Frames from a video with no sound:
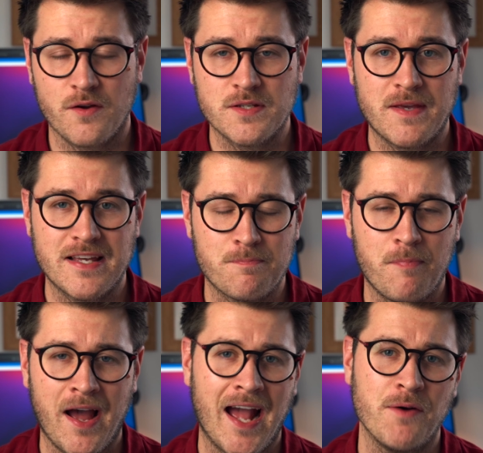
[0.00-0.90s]
going to be as
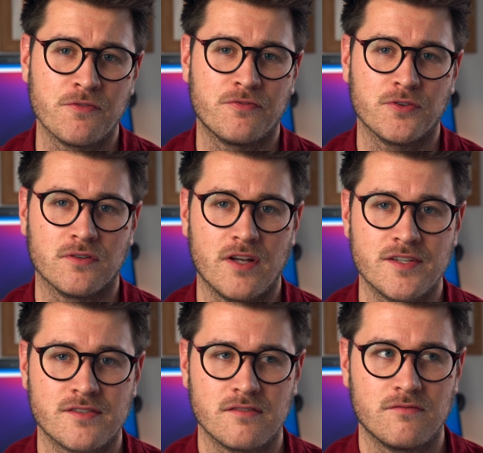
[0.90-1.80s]
powerful
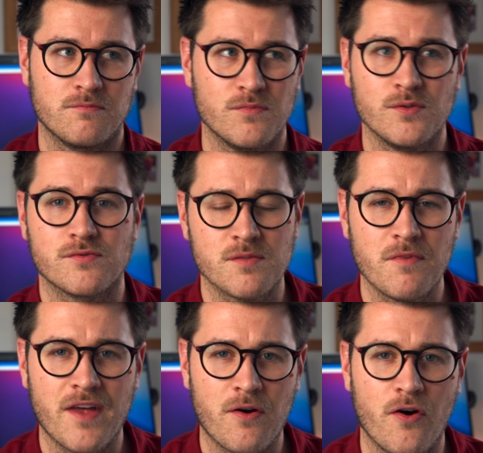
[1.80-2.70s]
as oh, some
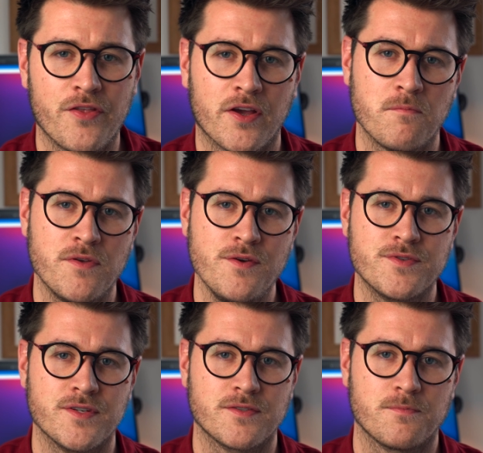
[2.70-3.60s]
of their other
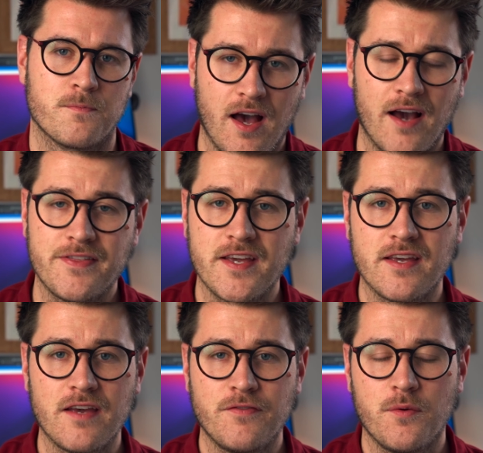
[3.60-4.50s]
computers. I
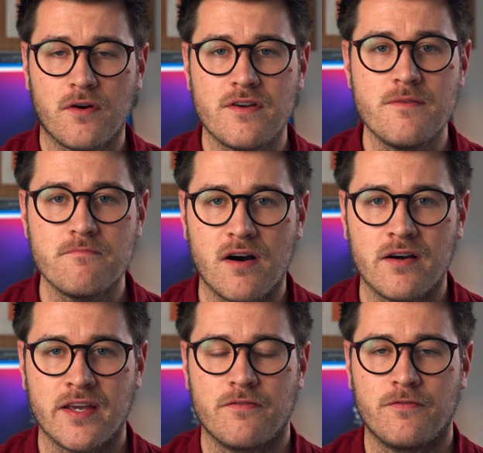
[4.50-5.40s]
think if you are in the
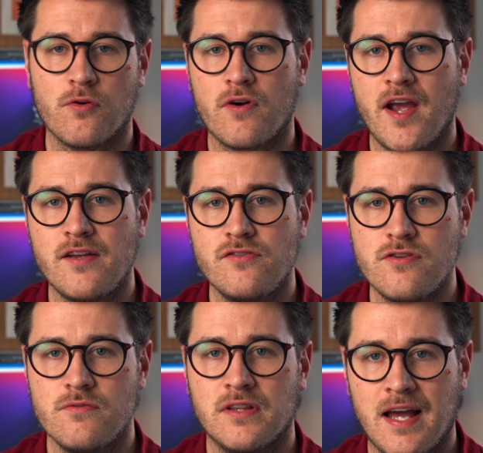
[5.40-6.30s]
market for a
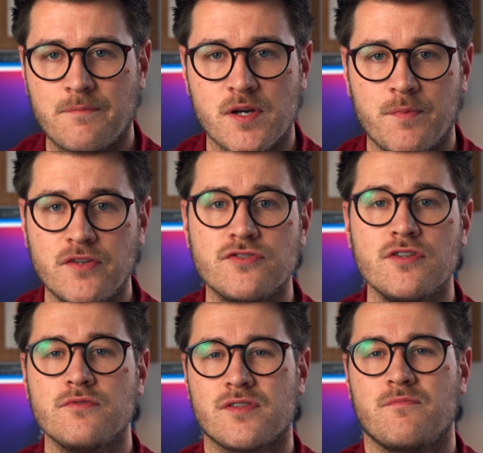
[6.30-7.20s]
new laptop and
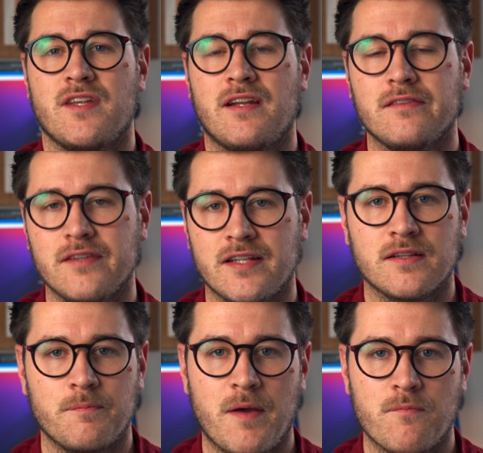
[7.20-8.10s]
do something a
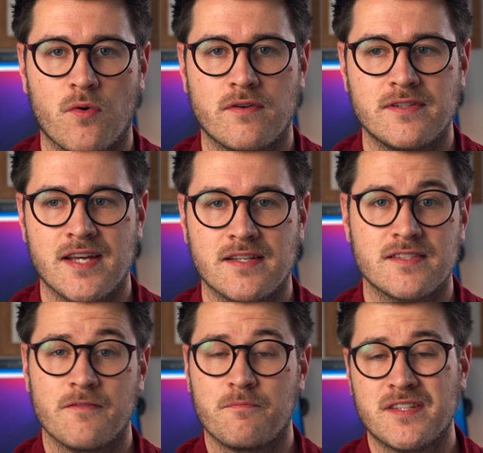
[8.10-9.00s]
little bit more
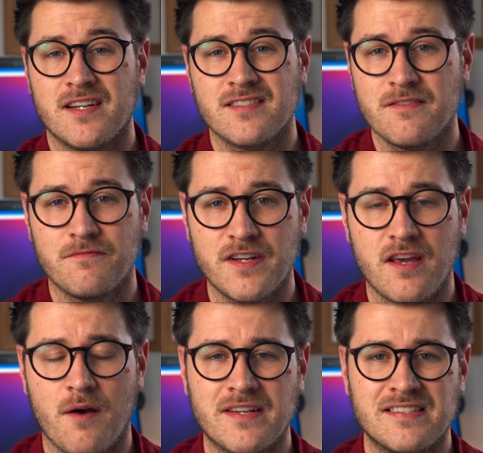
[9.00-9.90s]
intensive, potentially
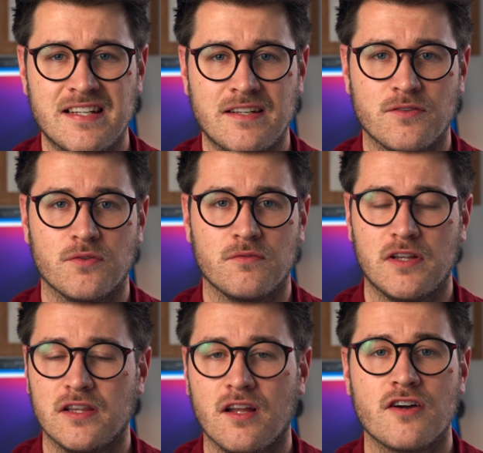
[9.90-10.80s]
video editing or
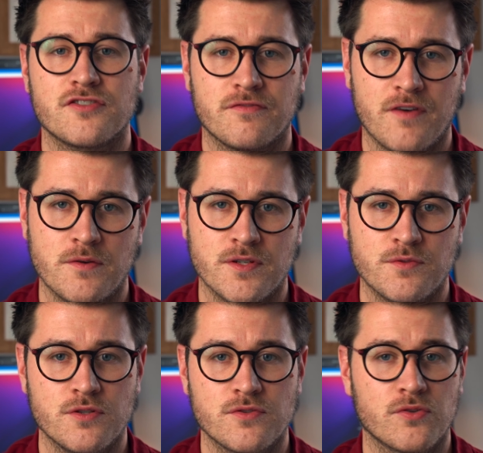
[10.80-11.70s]
larger photo
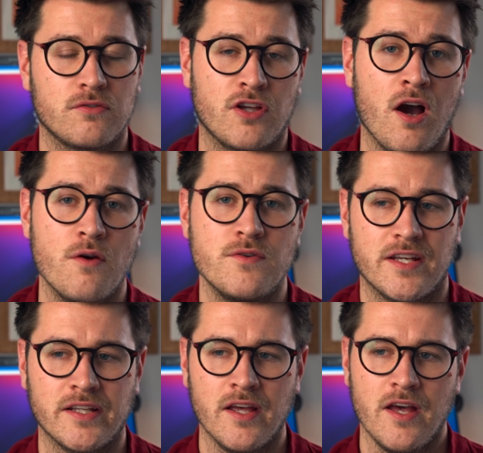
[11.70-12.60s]
shoots or
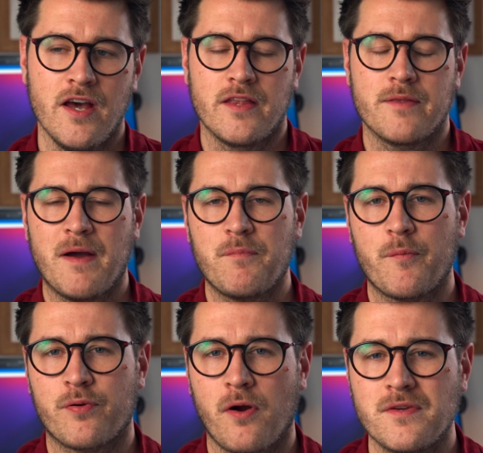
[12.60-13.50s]
coding, the
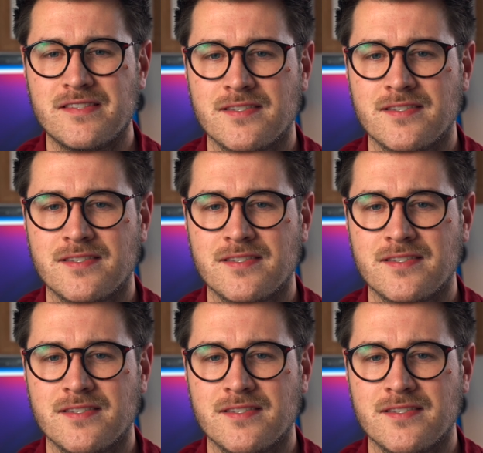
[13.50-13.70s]
MacBook Pro is